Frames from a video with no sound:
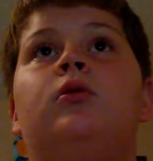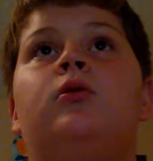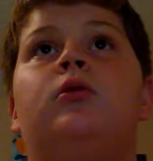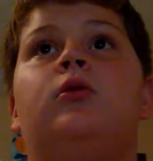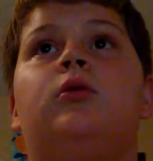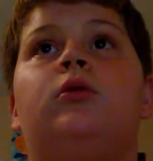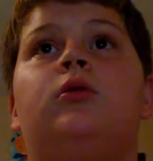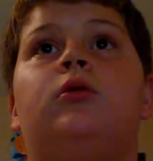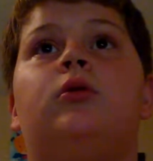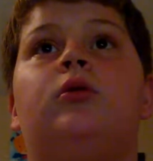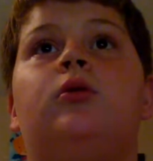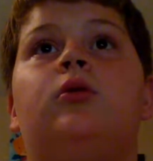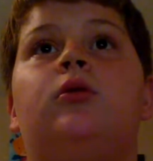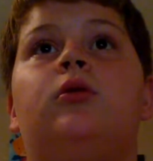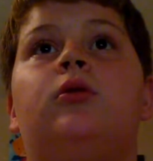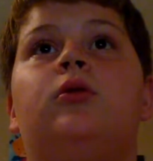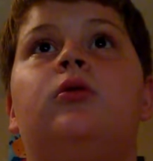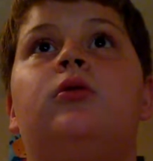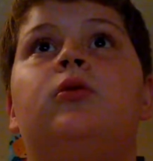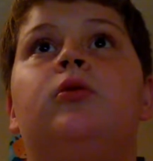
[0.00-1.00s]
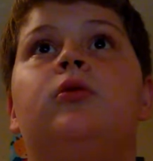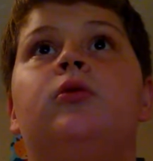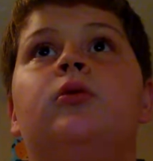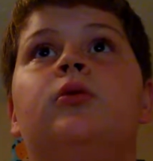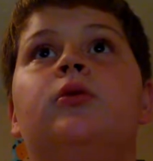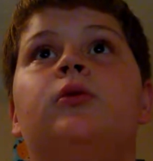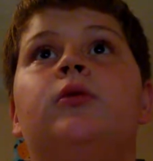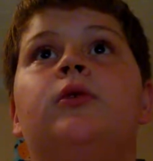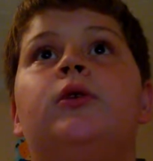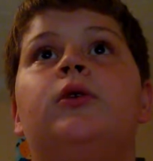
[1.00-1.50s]
How high up are
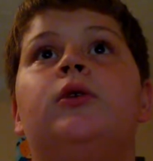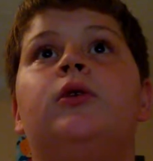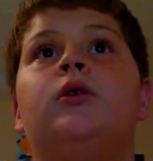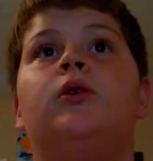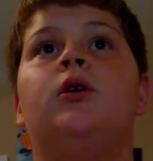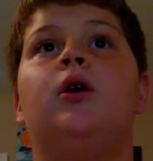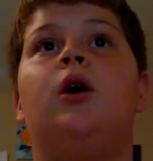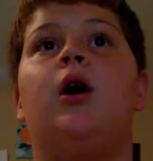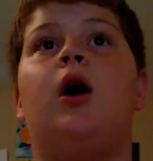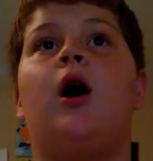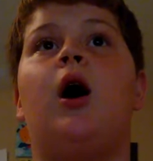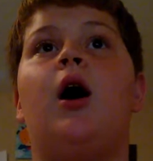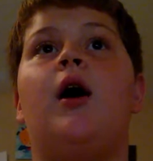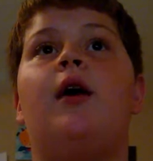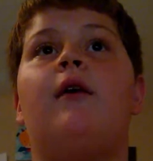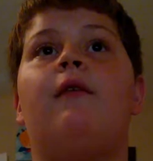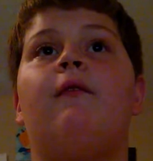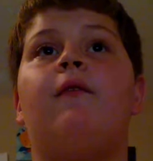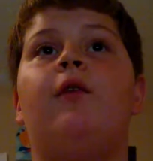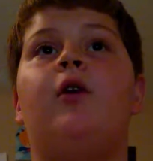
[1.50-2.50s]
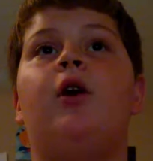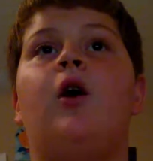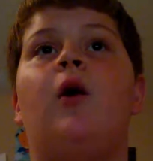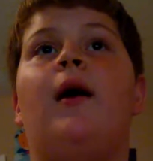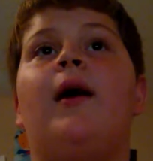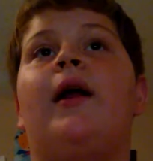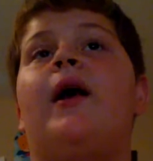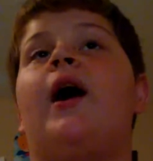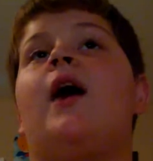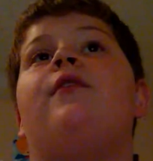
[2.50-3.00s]
you? I have no
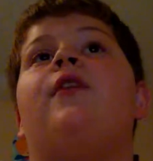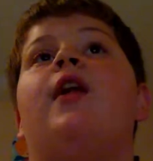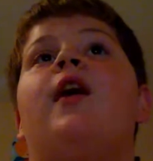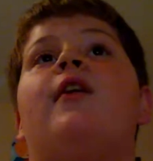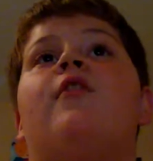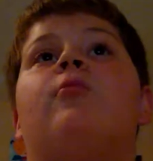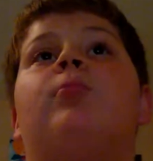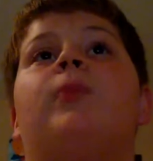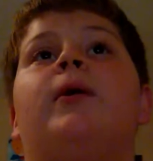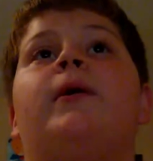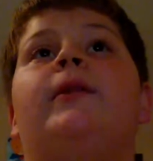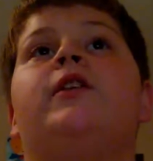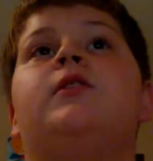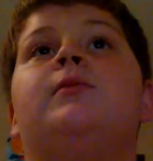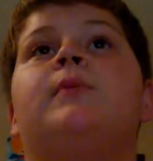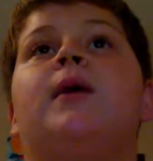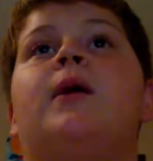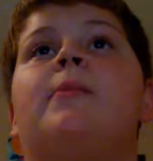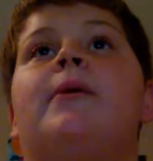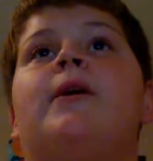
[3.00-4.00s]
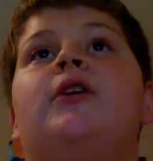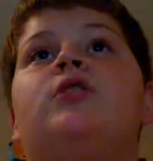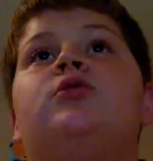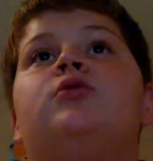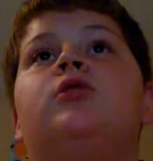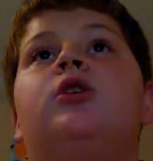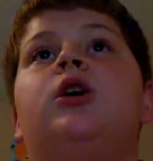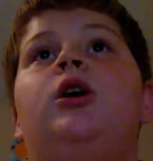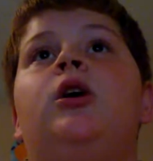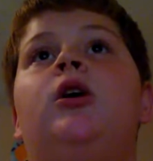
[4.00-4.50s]
idea. I've never played this map,
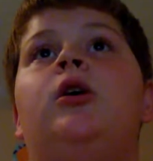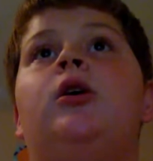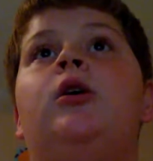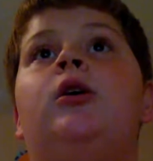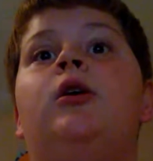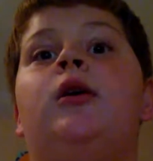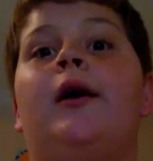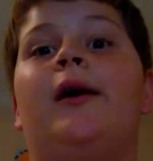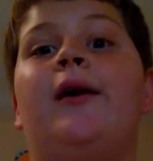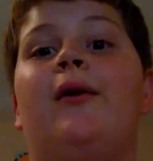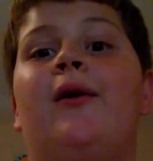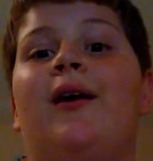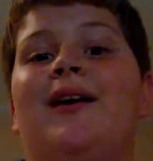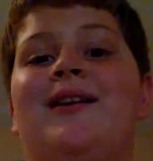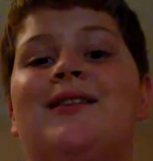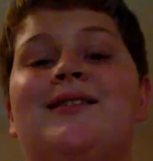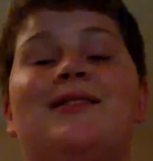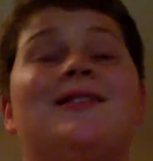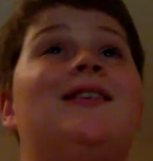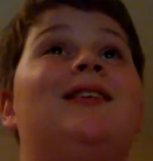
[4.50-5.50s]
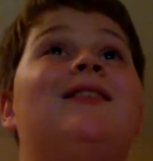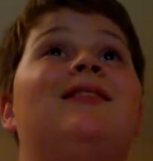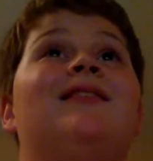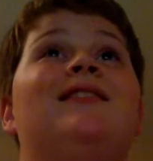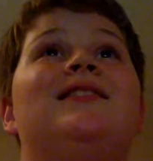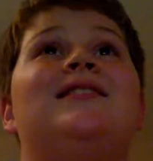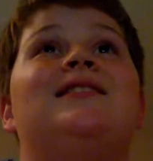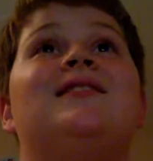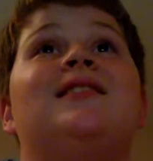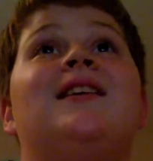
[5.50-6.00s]
actually. I know I literally
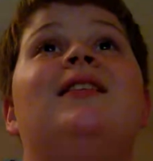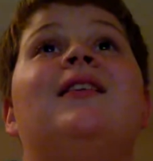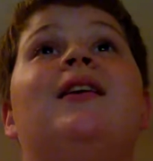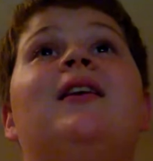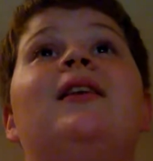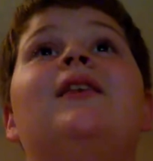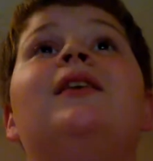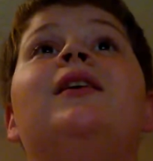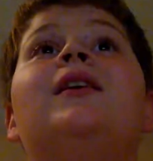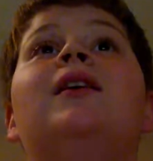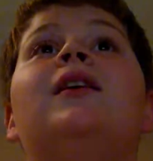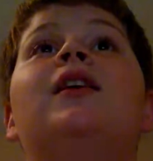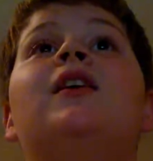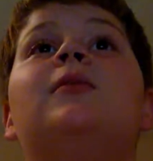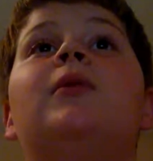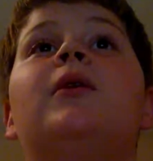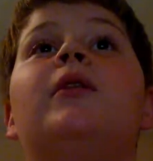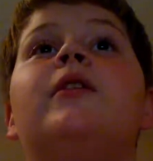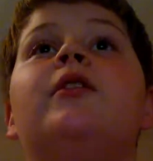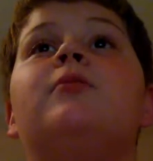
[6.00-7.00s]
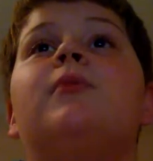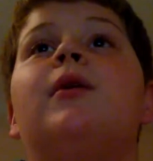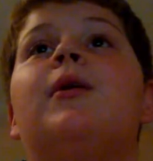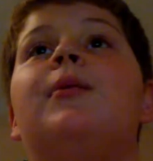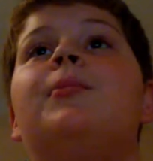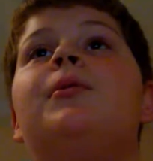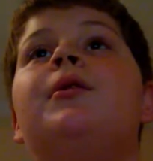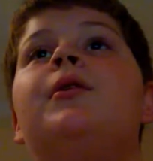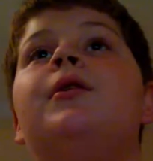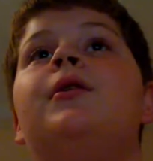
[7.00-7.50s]
just said that. Play this map.
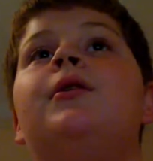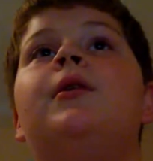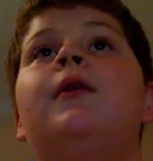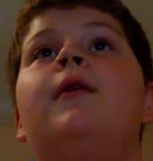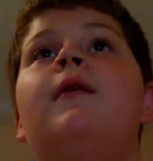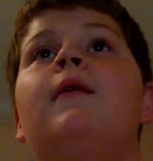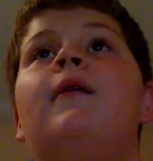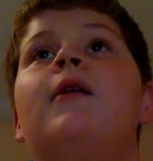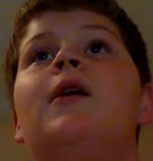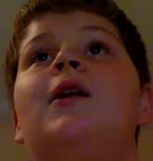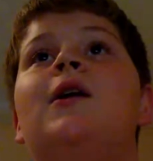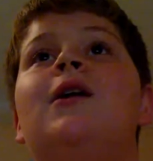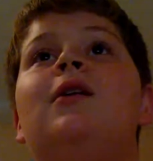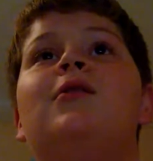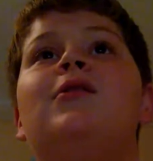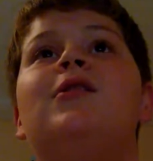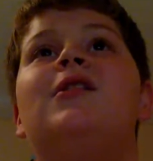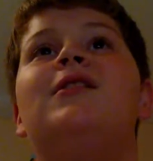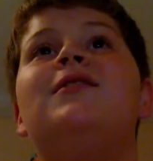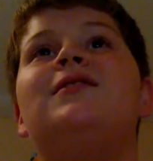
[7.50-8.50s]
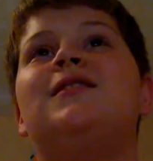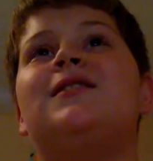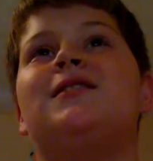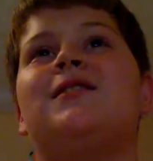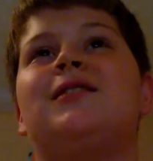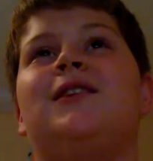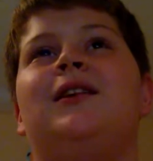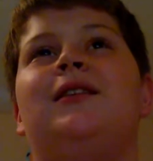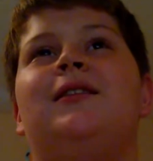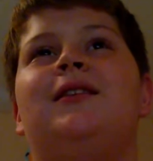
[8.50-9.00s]
Well, this is
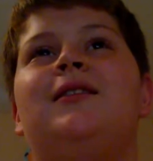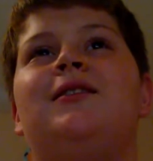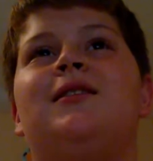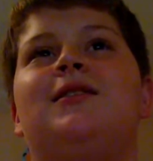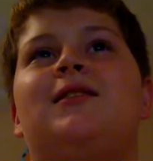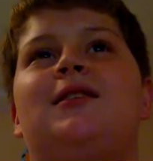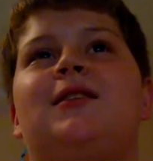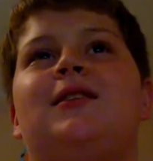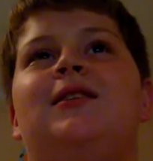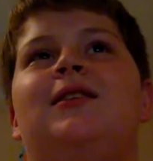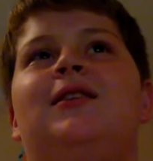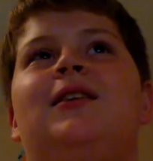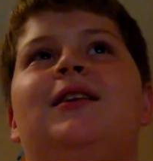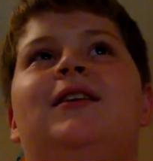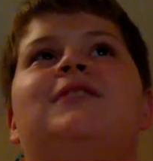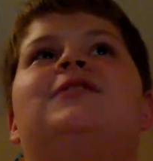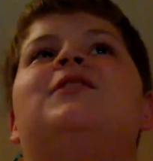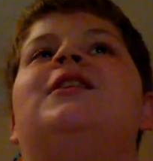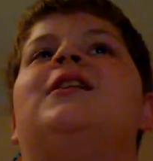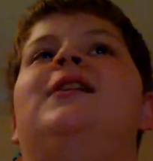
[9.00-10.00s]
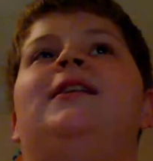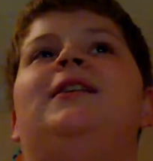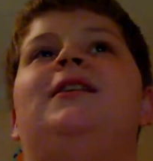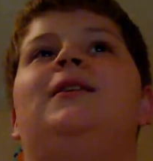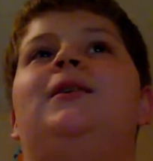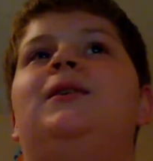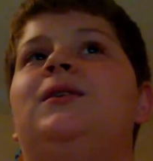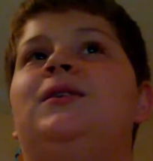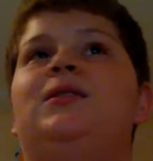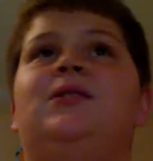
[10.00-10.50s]
an, this is an
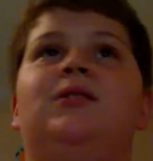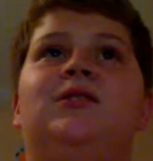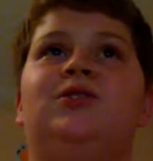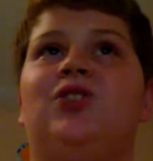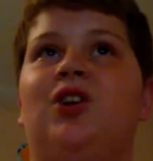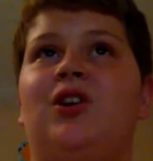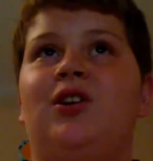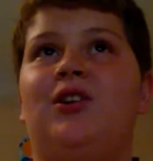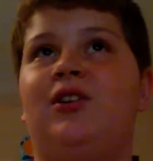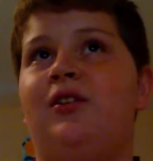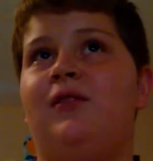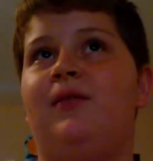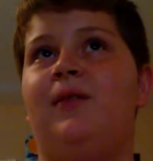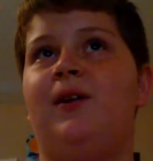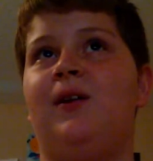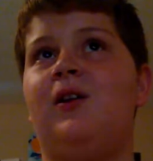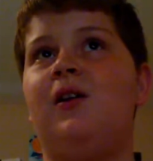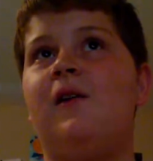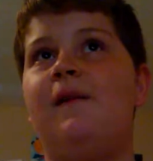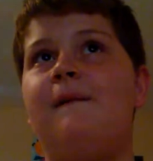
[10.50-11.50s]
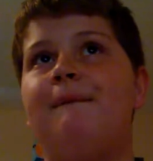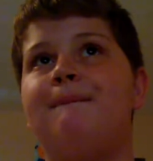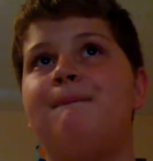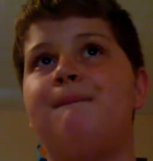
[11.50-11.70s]
exciting start to the video.